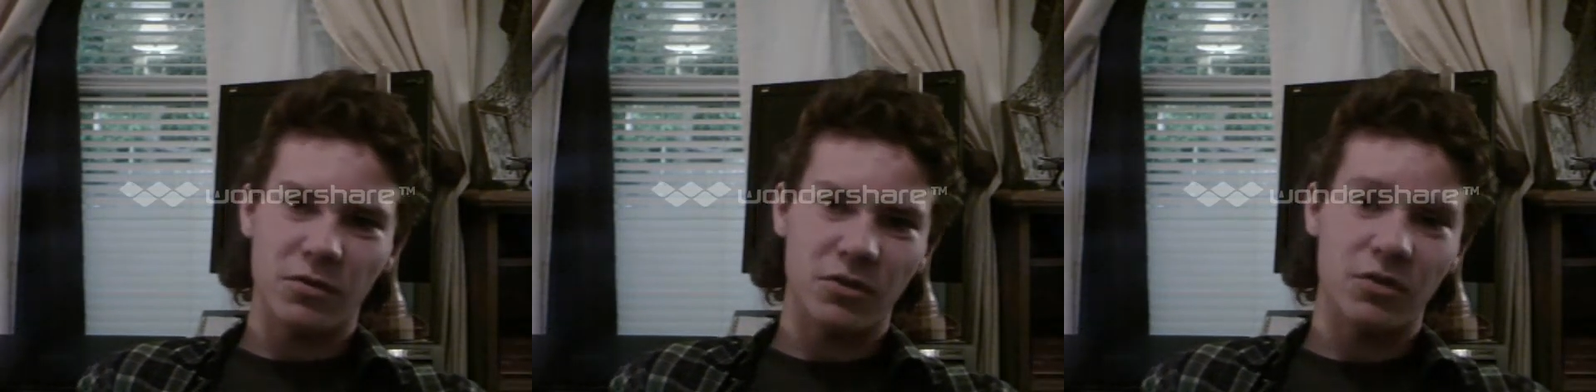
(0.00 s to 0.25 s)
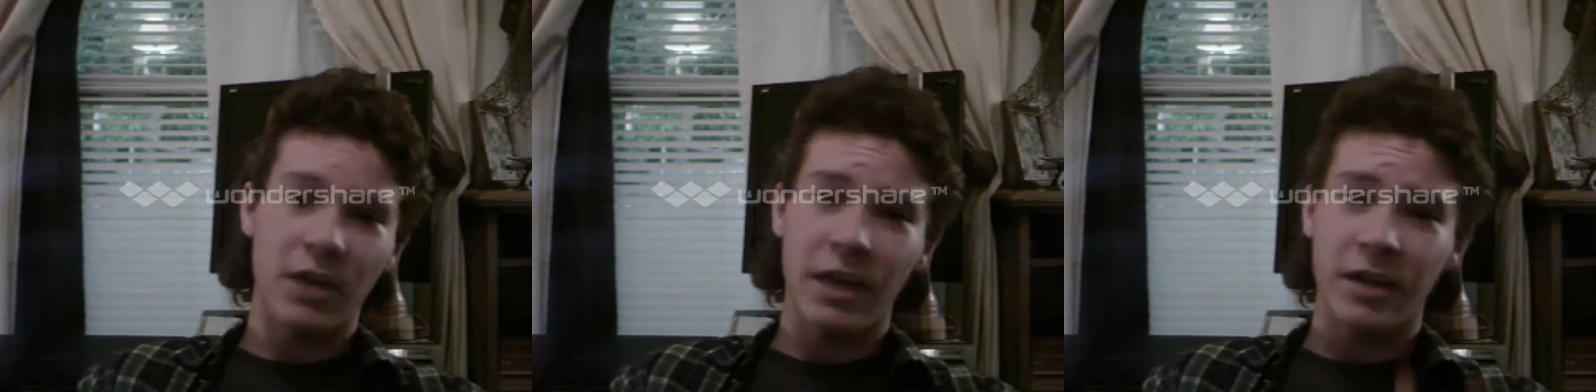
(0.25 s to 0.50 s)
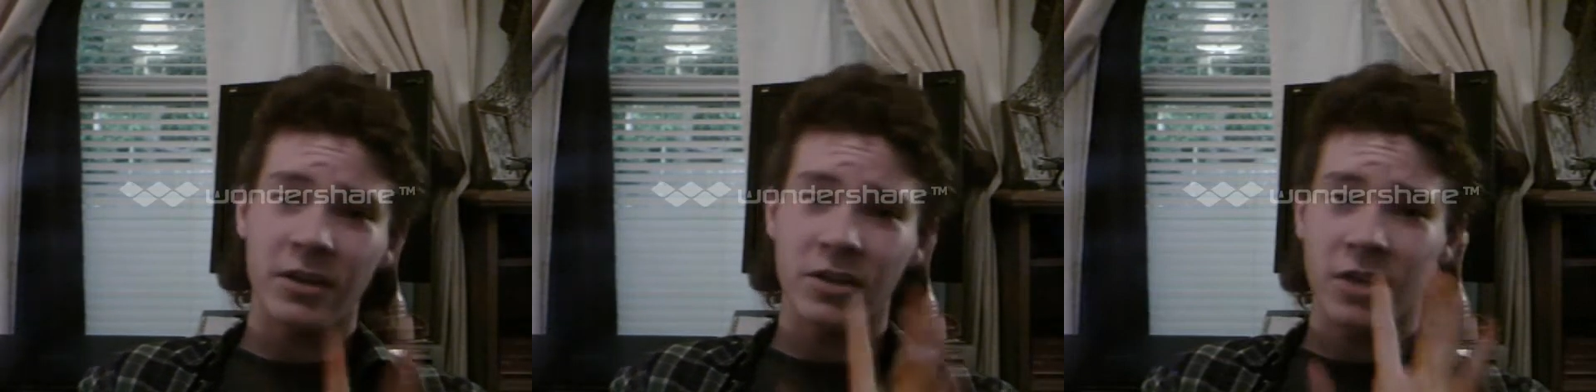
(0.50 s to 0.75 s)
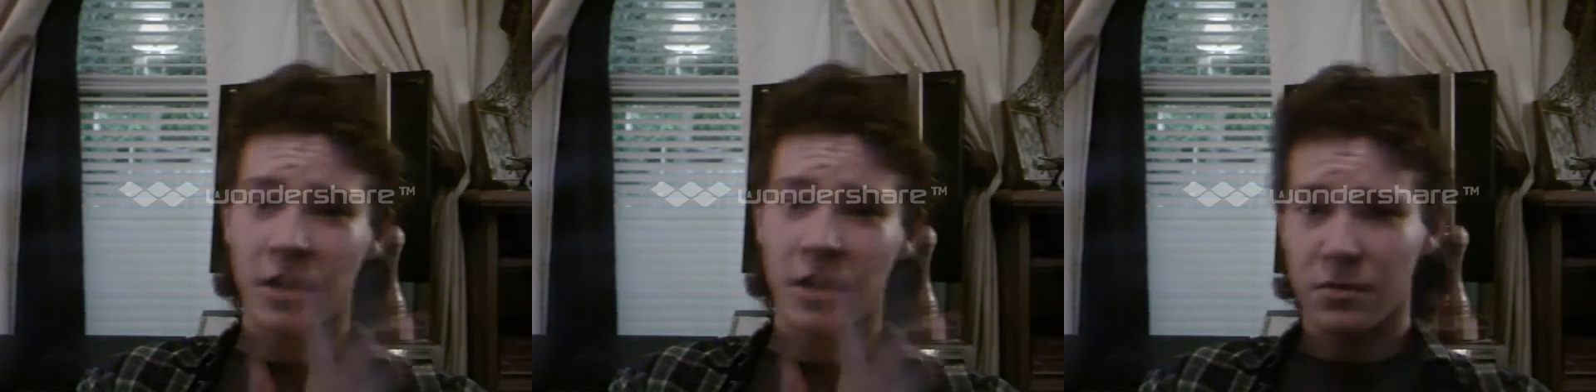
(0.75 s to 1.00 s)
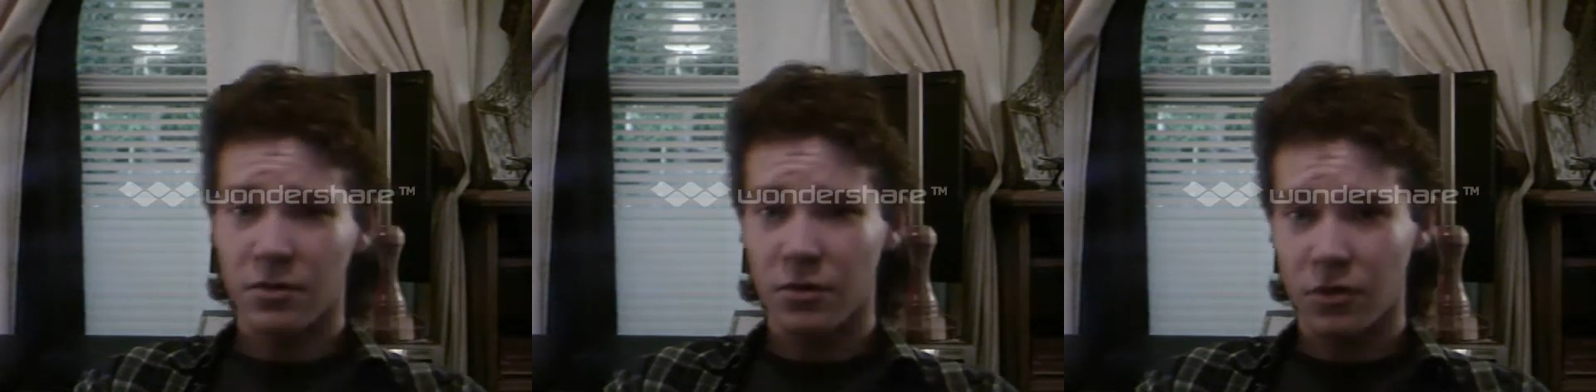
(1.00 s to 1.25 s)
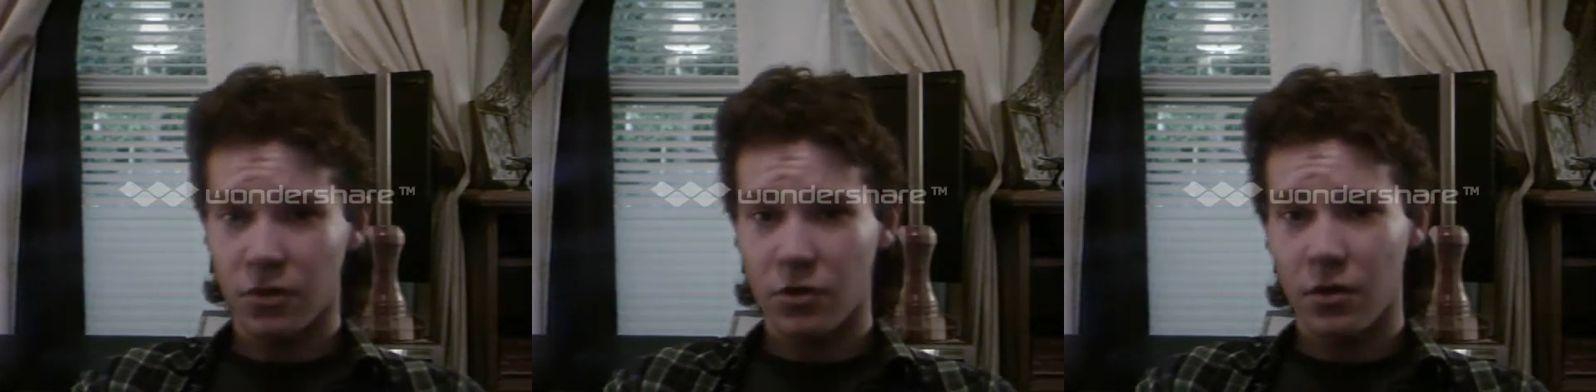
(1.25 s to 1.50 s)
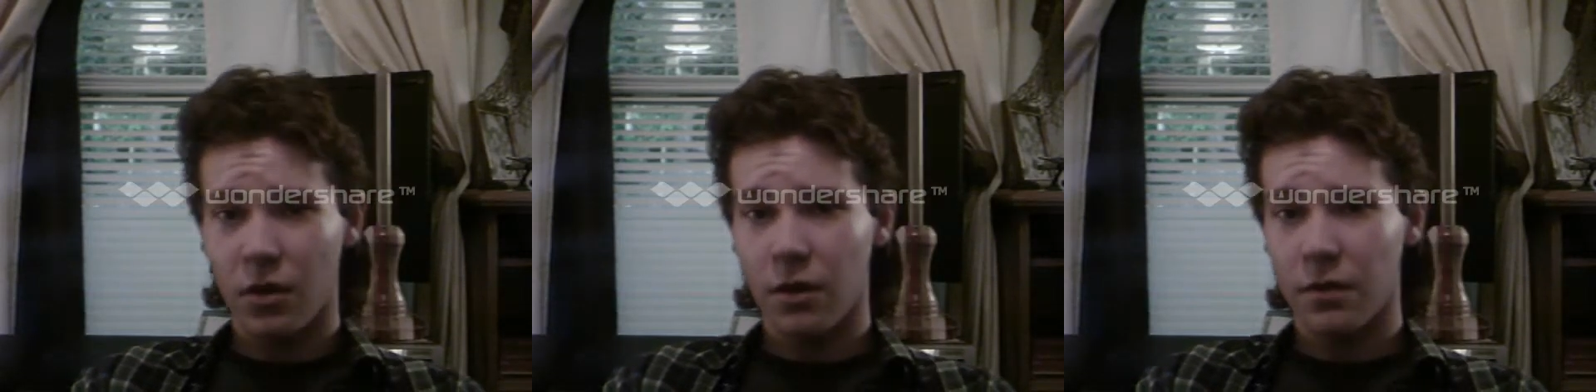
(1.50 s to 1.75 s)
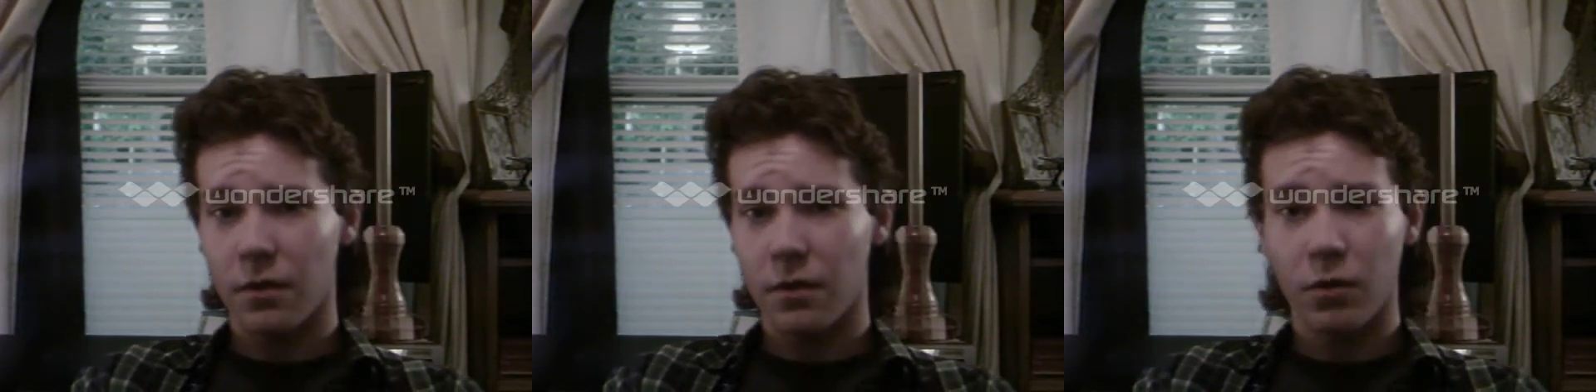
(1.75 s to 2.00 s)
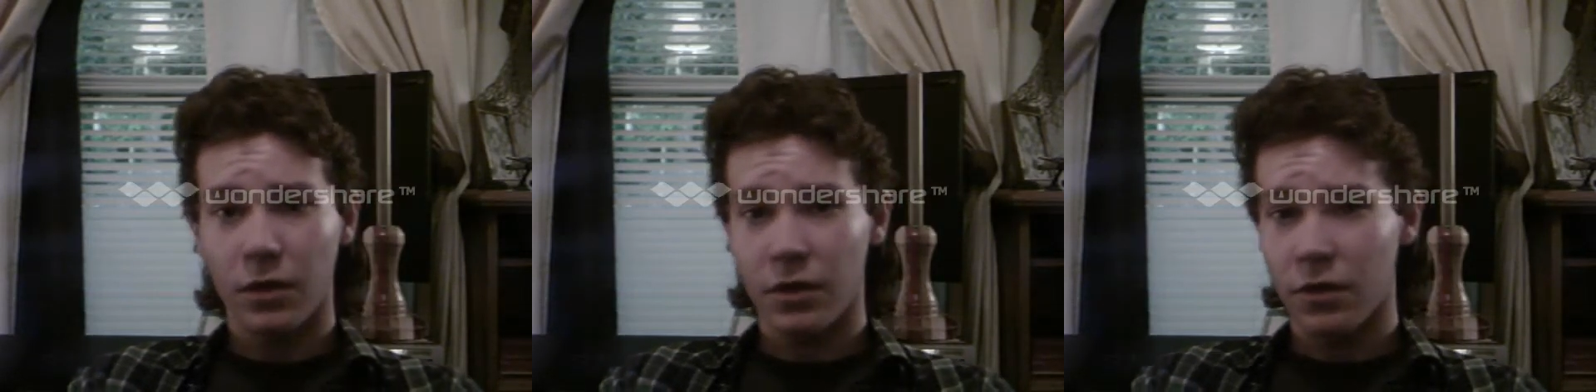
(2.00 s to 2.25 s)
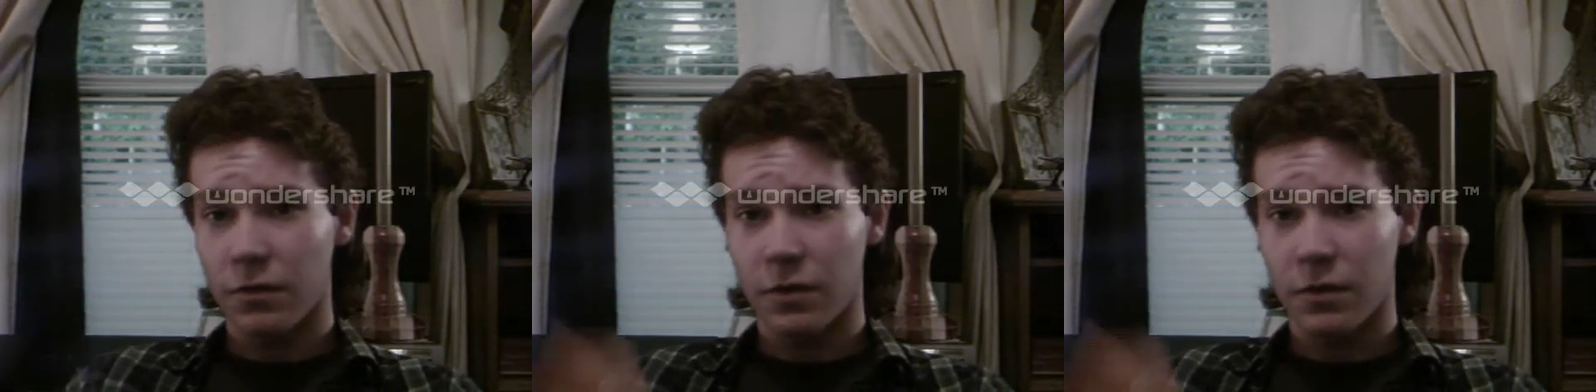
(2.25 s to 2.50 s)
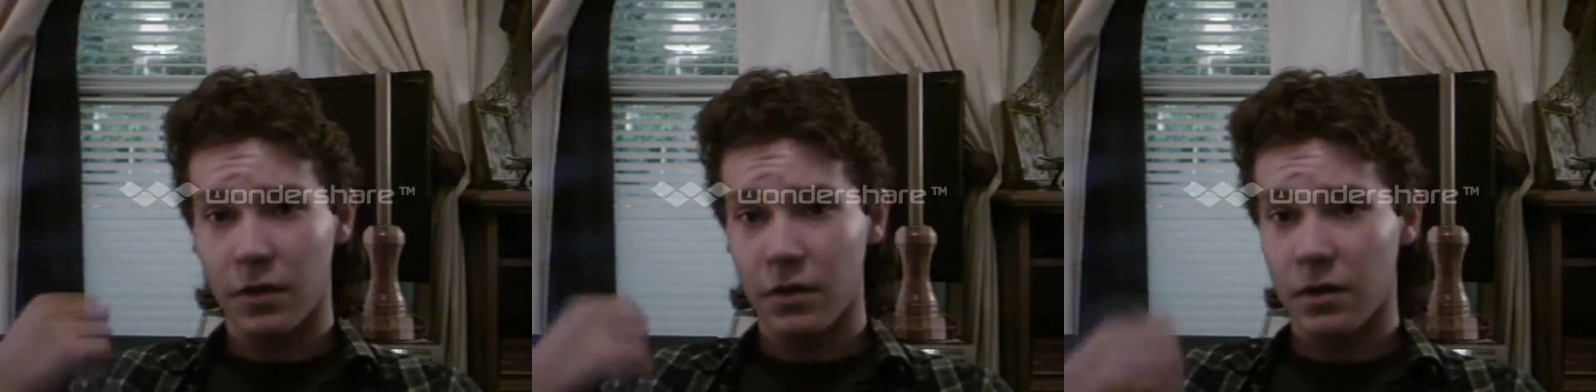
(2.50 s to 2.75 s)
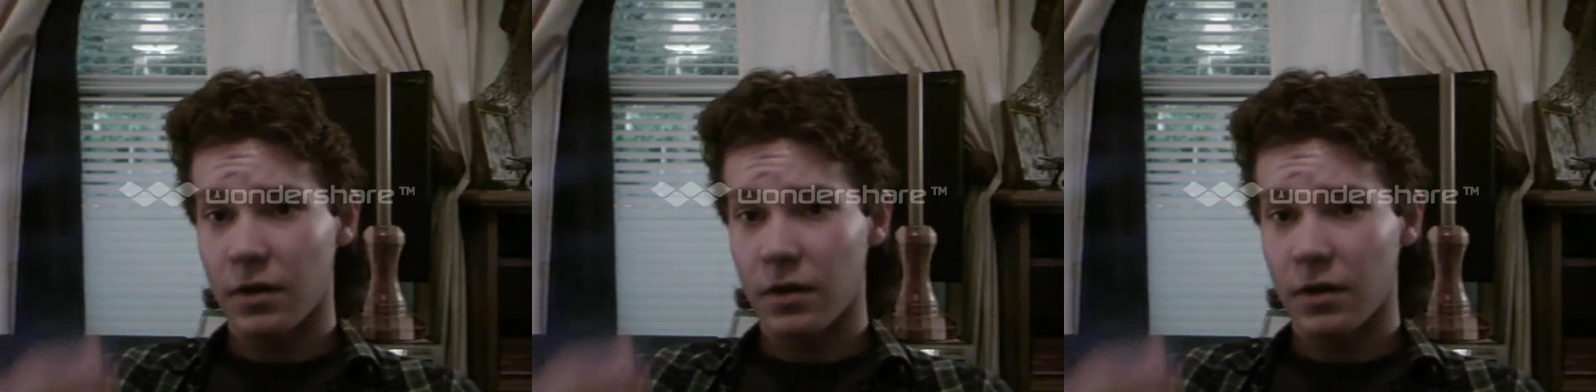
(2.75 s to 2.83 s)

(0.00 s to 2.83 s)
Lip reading: Strategy games are they're only good for the